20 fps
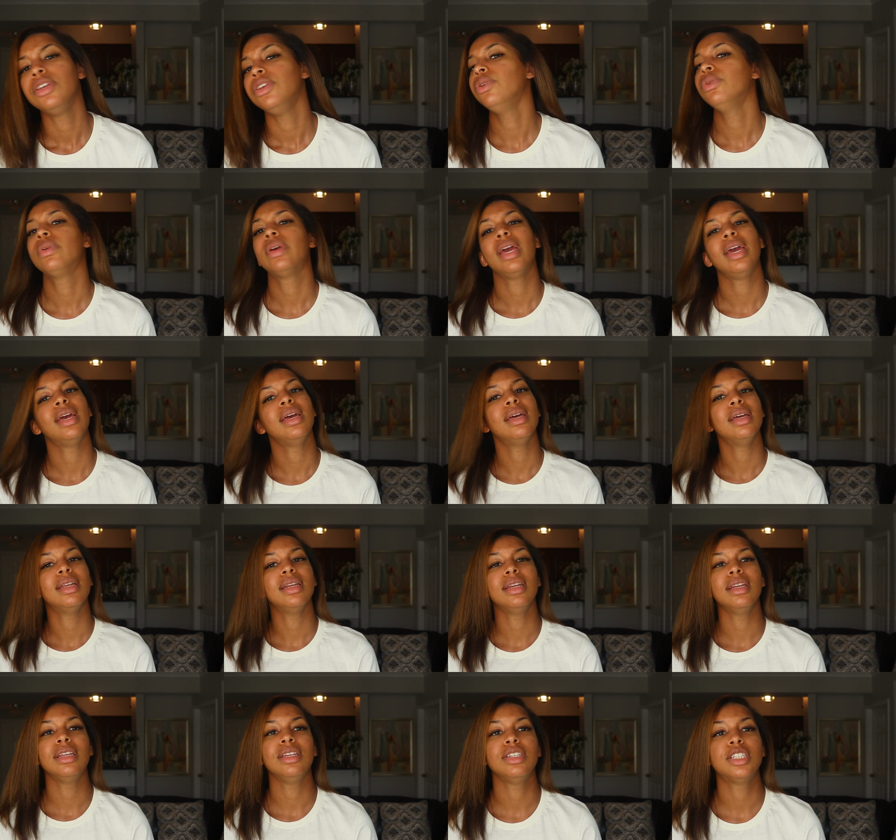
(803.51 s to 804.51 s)
You
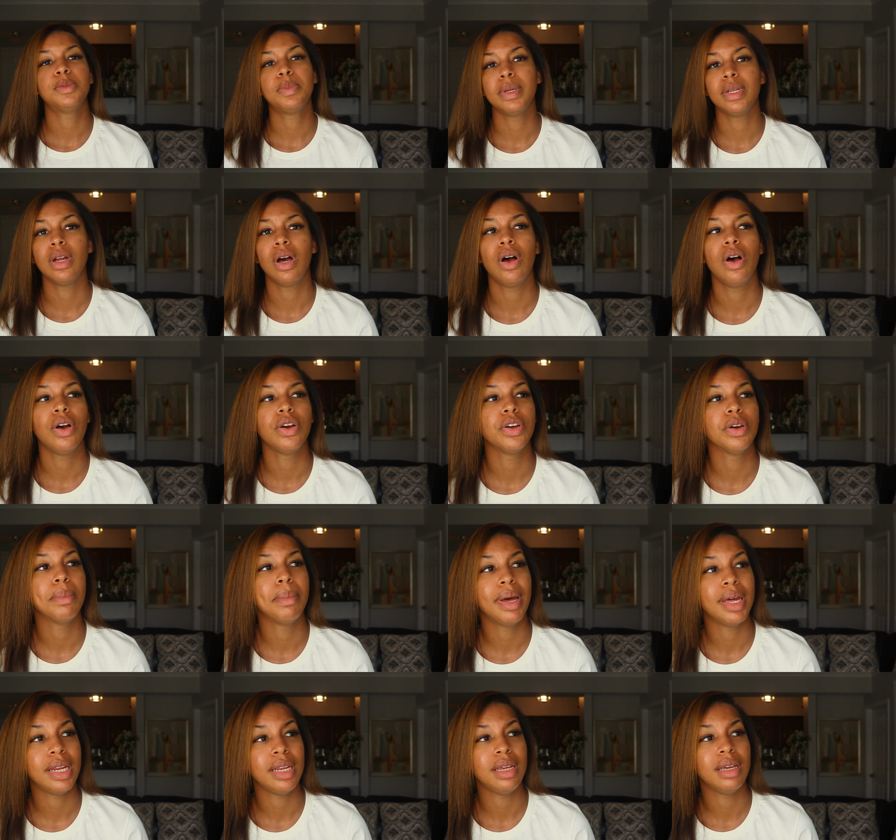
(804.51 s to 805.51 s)
can spend all
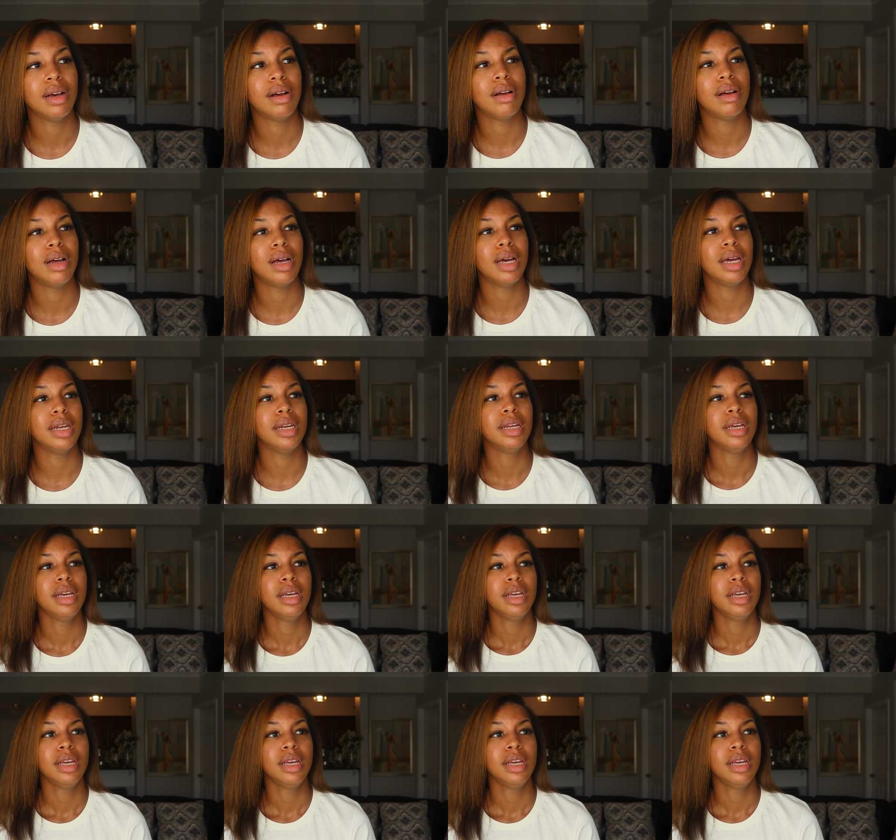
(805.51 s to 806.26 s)
your money on,